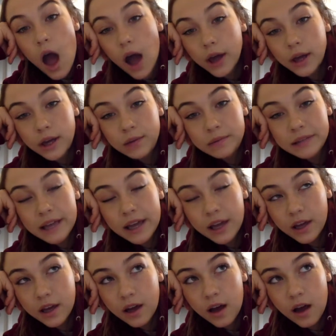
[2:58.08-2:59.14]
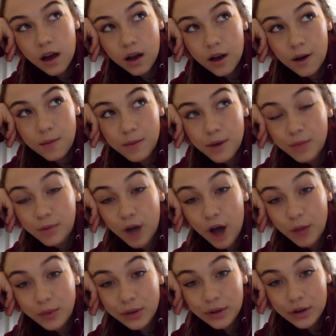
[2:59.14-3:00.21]
I keep saying
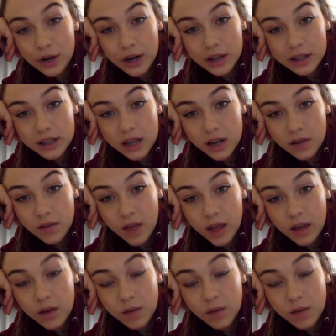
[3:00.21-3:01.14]
popular instead of like